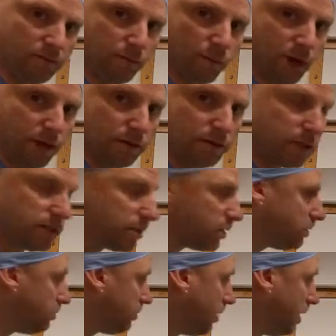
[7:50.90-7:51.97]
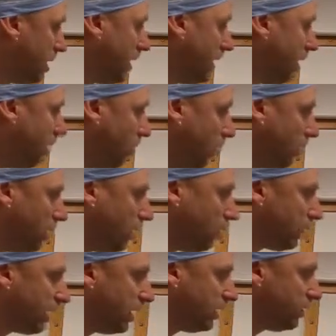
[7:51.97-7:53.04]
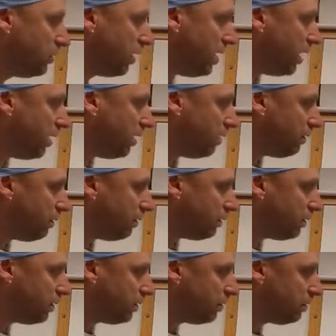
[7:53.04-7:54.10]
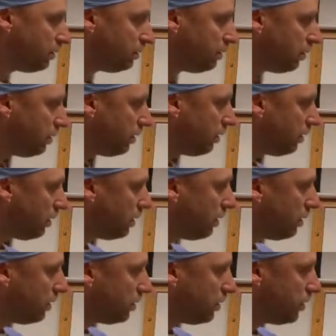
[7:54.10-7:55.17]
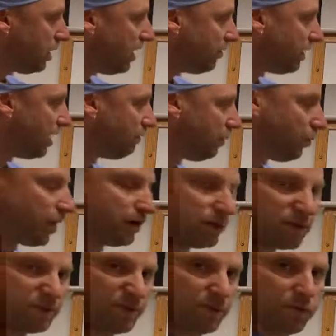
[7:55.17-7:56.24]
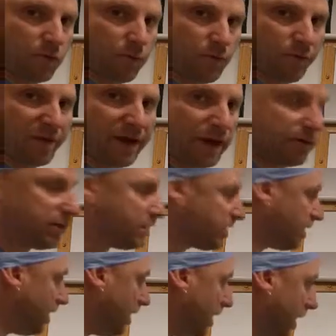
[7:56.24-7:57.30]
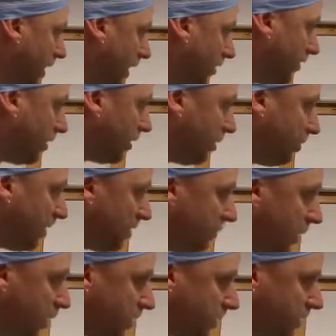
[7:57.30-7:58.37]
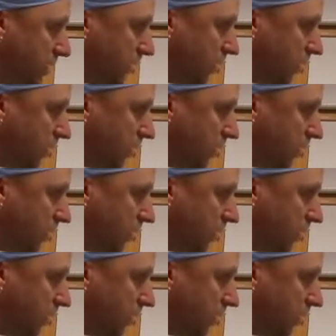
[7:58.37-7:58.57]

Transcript: have awareness? Or do you have to have awareness before preparedness? And I gave a little bit of thought to